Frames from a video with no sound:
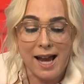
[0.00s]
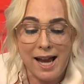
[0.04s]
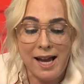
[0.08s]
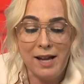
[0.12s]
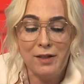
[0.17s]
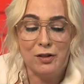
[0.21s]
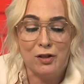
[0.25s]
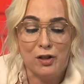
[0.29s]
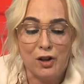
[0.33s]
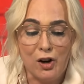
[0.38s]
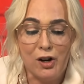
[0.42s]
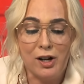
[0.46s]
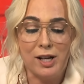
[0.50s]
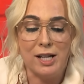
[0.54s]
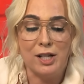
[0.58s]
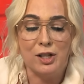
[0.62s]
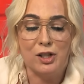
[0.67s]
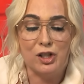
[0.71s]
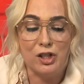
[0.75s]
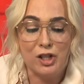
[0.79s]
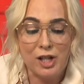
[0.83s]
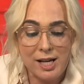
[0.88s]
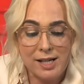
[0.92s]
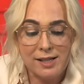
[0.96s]
8:30.
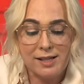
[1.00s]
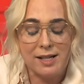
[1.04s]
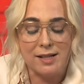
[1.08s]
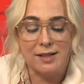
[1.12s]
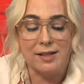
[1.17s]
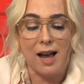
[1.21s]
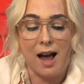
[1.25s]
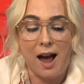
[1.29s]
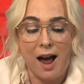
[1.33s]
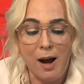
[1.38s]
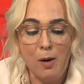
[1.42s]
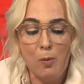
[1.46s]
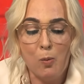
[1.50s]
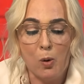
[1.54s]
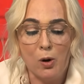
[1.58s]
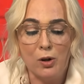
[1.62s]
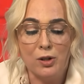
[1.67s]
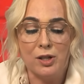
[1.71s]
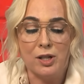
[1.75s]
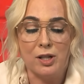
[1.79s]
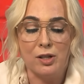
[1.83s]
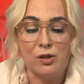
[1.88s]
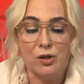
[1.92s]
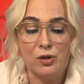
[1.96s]
Jesus. I
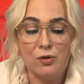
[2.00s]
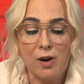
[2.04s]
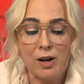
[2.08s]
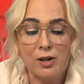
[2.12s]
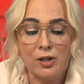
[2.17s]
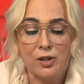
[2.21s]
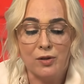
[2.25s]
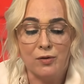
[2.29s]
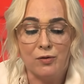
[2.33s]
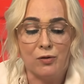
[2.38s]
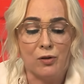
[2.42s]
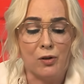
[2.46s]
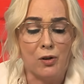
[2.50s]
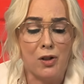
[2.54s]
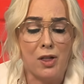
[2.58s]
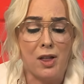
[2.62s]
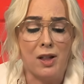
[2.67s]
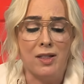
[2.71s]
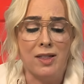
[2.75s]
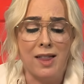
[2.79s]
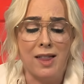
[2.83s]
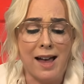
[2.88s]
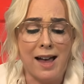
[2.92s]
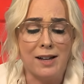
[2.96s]
worked construction for
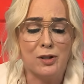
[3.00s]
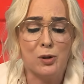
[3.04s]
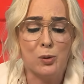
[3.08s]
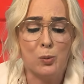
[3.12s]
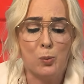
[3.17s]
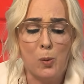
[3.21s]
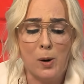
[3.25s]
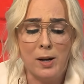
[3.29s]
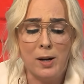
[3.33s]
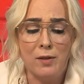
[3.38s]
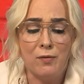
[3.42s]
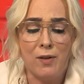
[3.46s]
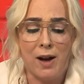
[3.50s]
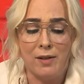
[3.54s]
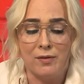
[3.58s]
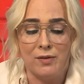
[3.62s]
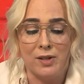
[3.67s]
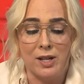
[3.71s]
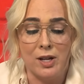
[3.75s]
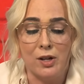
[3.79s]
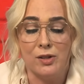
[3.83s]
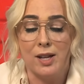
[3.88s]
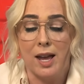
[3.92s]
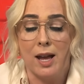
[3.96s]
the last
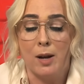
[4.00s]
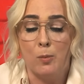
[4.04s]
25 years,